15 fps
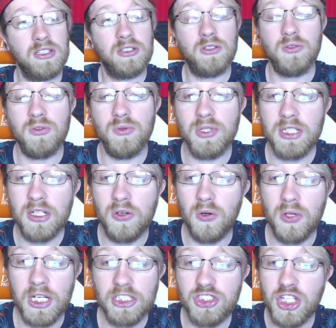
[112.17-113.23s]
really cool.
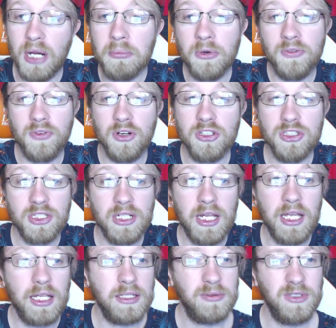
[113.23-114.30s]
A jumbo version,
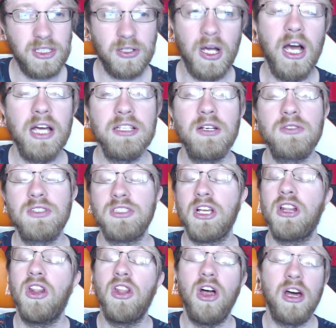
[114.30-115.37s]
and I know there's a
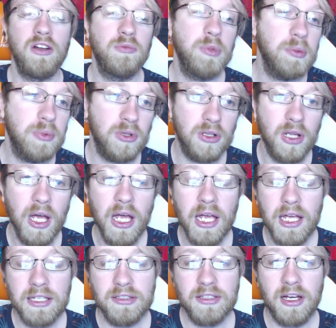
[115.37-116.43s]
lot of people
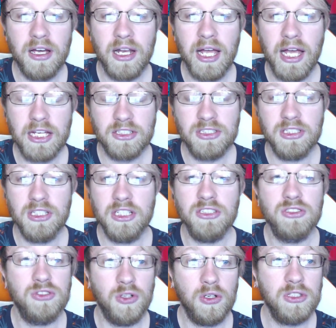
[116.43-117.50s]
that actually
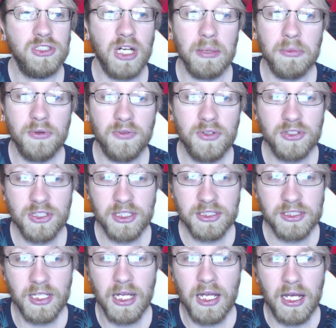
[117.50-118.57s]
enjoy jumbo versions.